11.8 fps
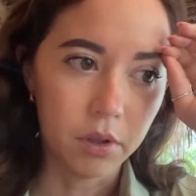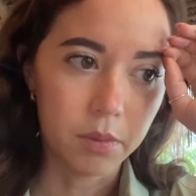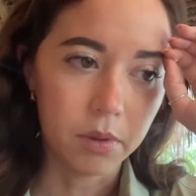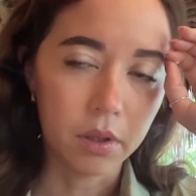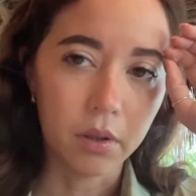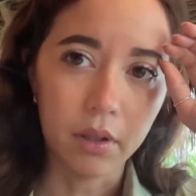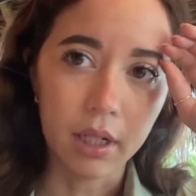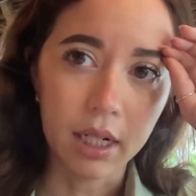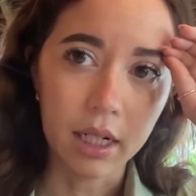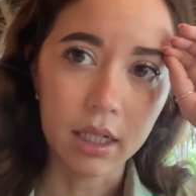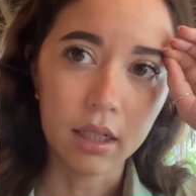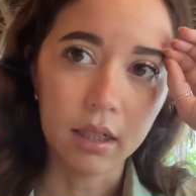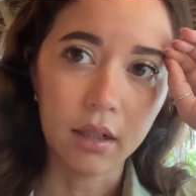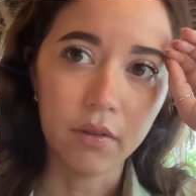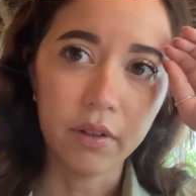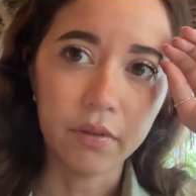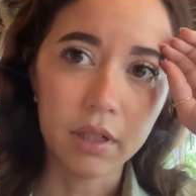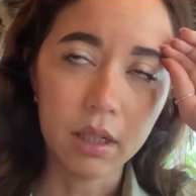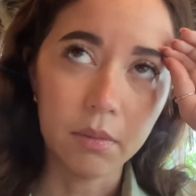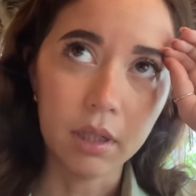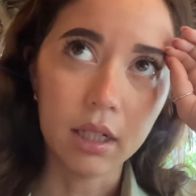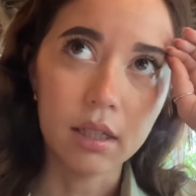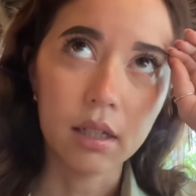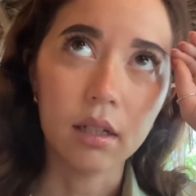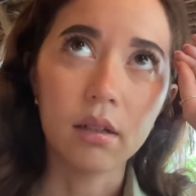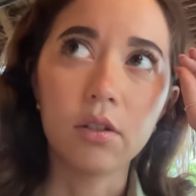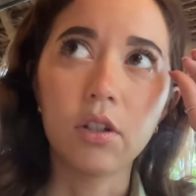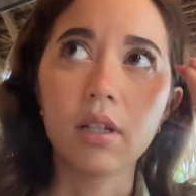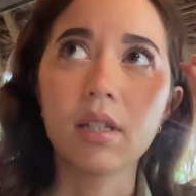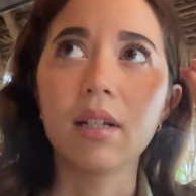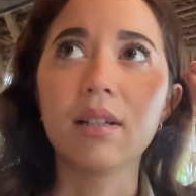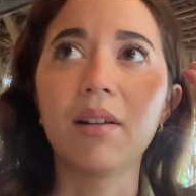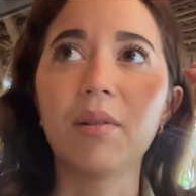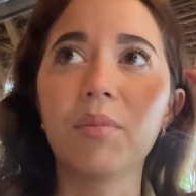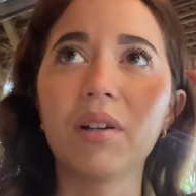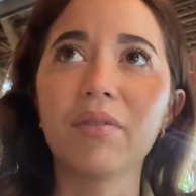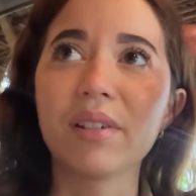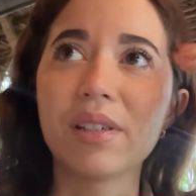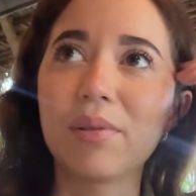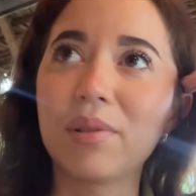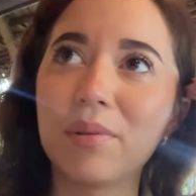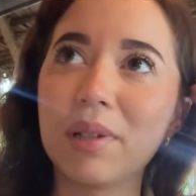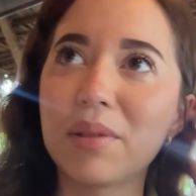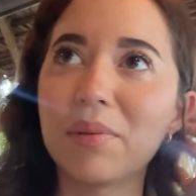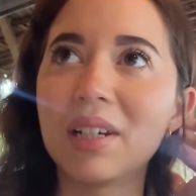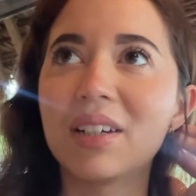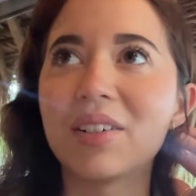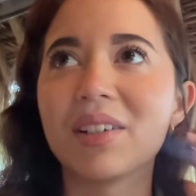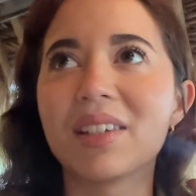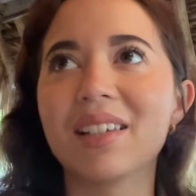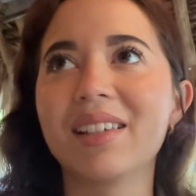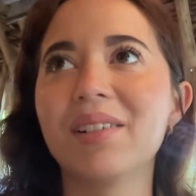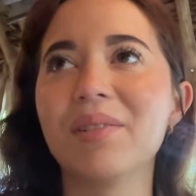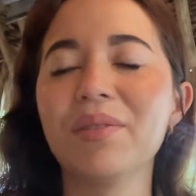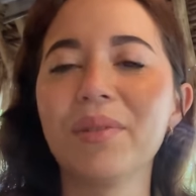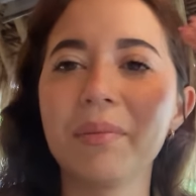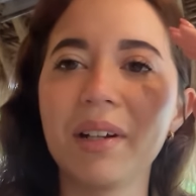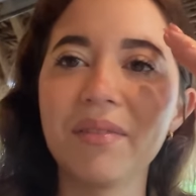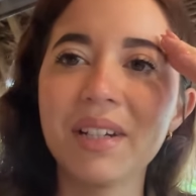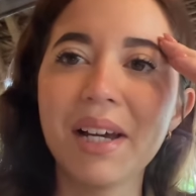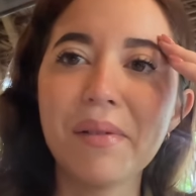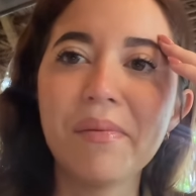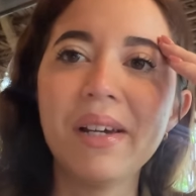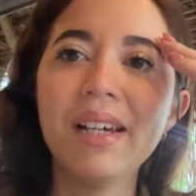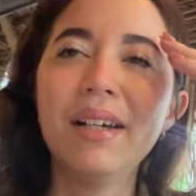supposed to go on a hike in like 15 minutes. I just sat down at breakfast, which makes me anxious because I don't know if I'm gonna have time.